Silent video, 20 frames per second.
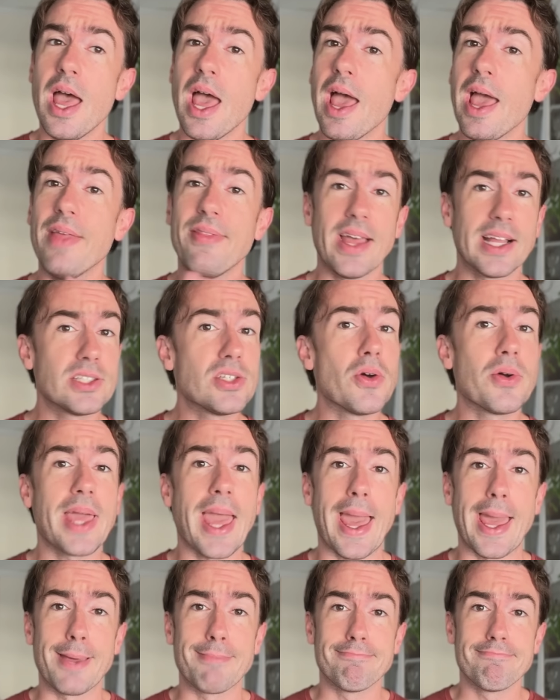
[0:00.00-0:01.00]
And that's
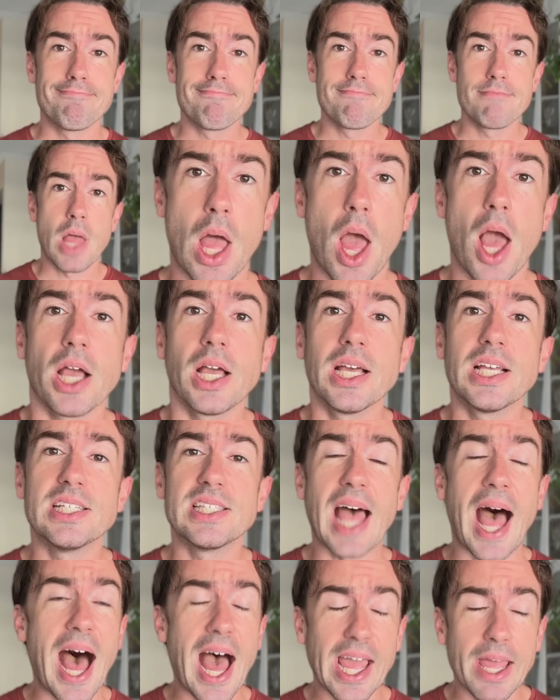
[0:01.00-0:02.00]
okay. Because
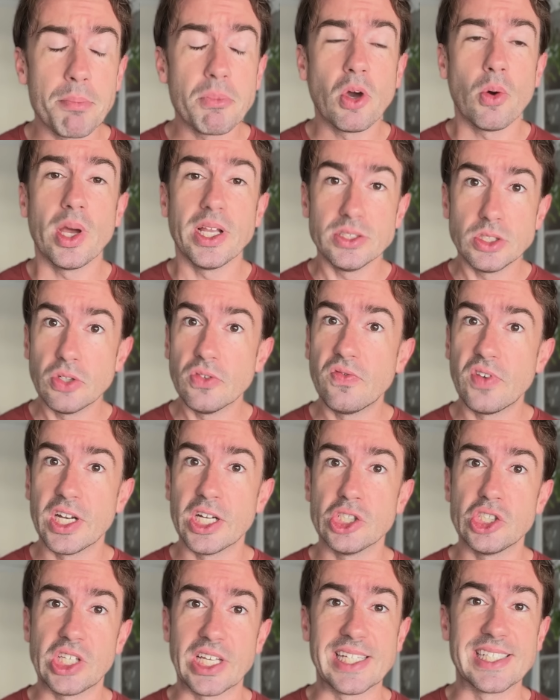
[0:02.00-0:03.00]
I am going to
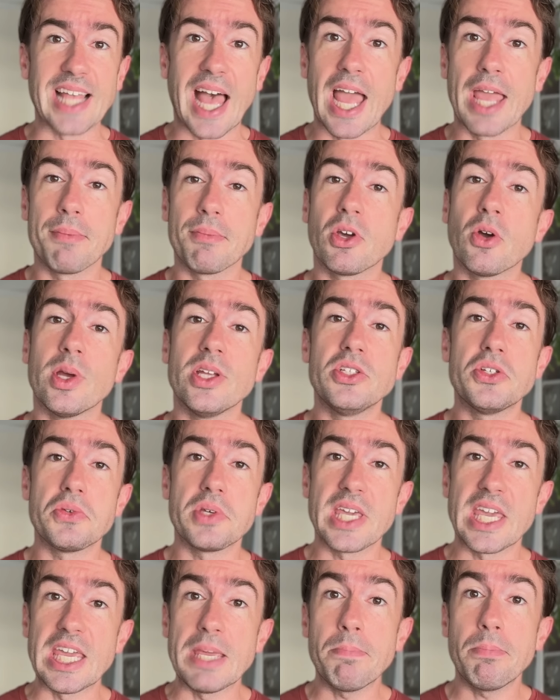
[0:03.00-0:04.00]
finish these. I am going to
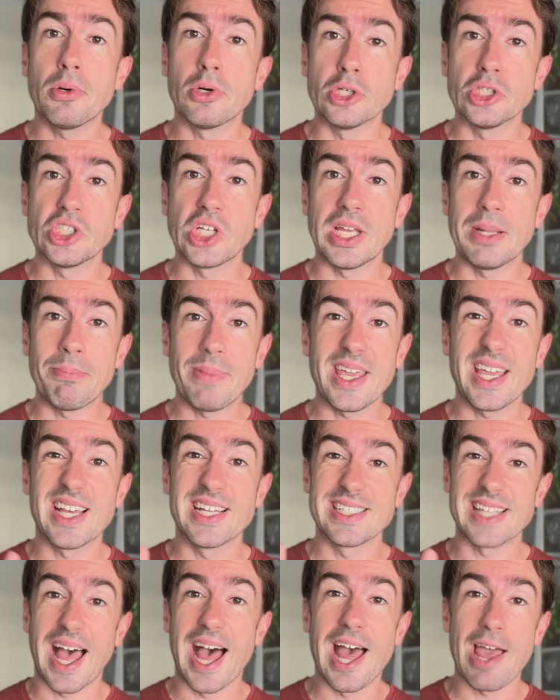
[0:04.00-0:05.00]
keep pushing
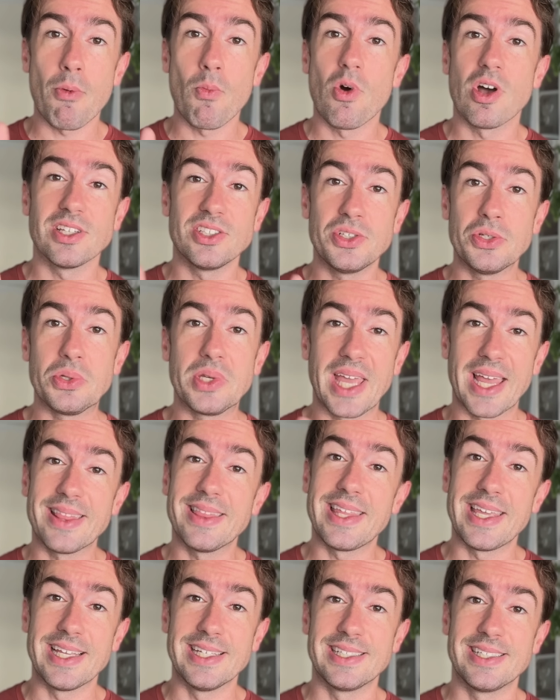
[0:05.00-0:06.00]
because I want to get
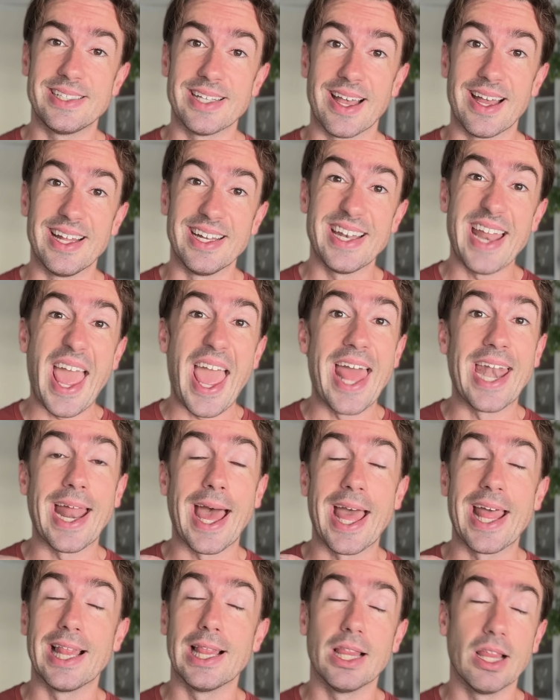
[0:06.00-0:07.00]
these done and
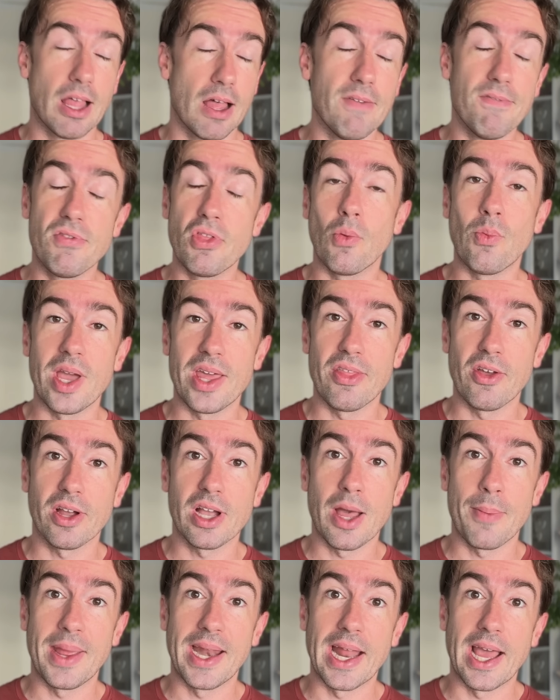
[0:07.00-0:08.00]
I love the way they're
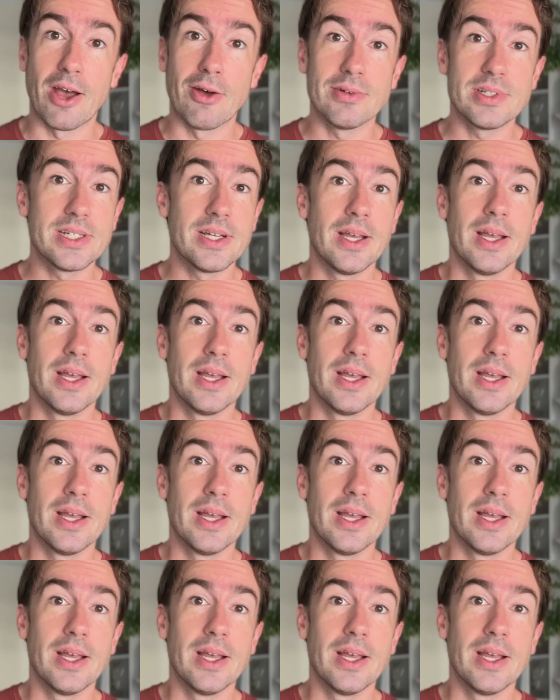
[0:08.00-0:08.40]
coming out.